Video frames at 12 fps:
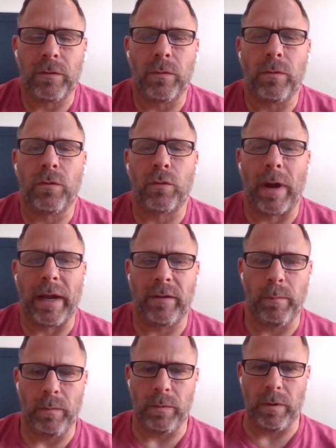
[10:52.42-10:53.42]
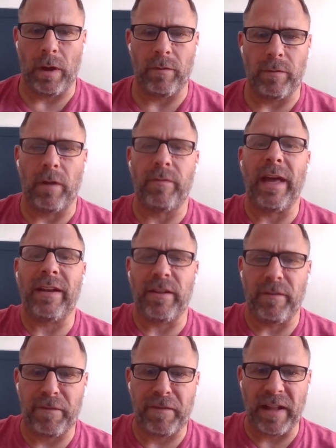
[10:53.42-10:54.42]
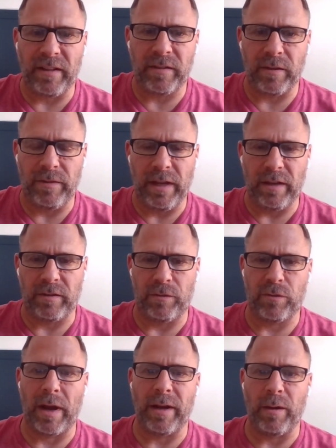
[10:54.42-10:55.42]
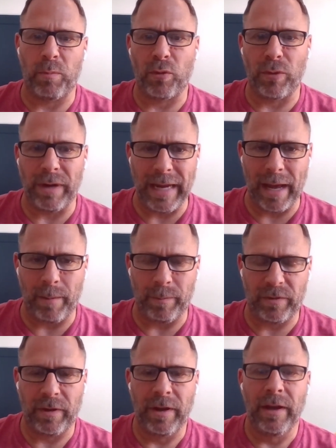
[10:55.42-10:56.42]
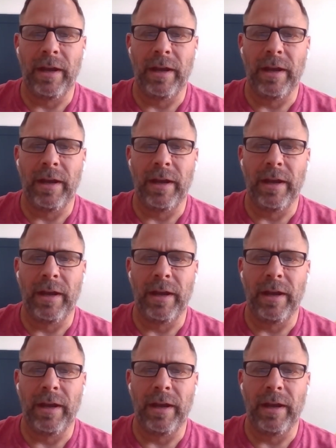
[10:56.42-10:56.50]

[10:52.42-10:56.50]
trying to of that defensiveness of trying to preempt